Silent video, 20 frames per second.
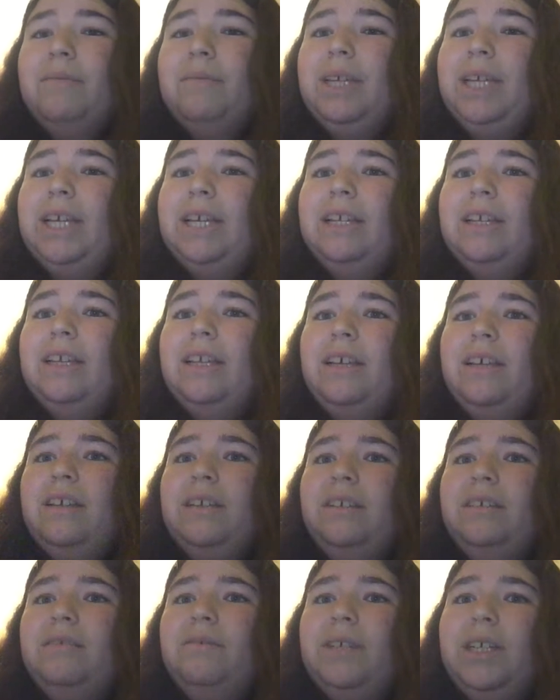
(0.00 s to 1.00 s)
Yeah.
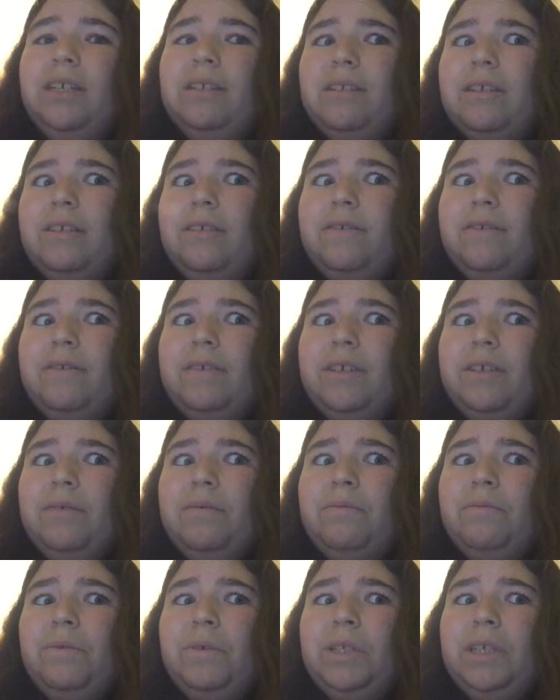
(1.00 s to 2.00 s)
What else
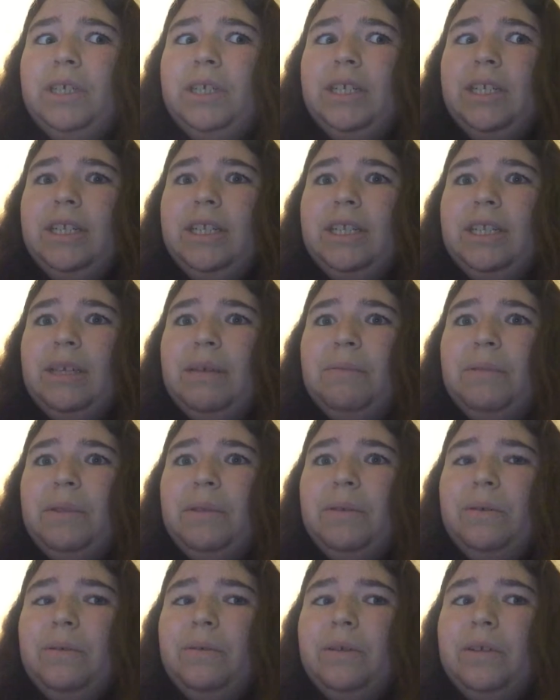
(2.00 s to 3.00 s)
was good in this
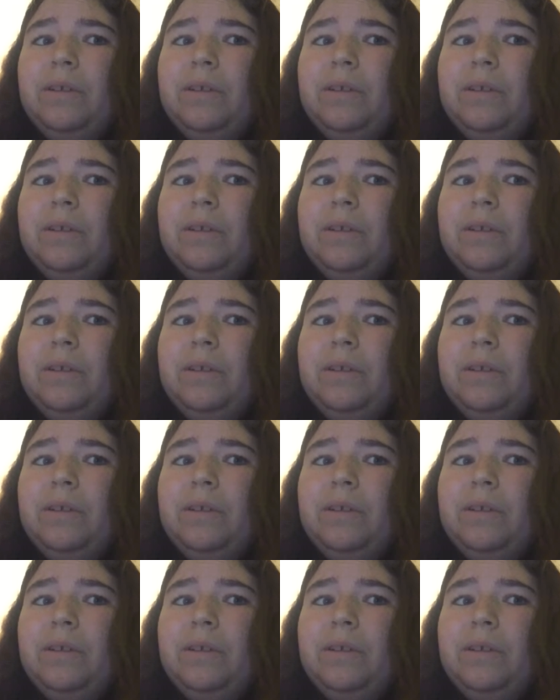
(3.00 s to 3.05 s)
episode?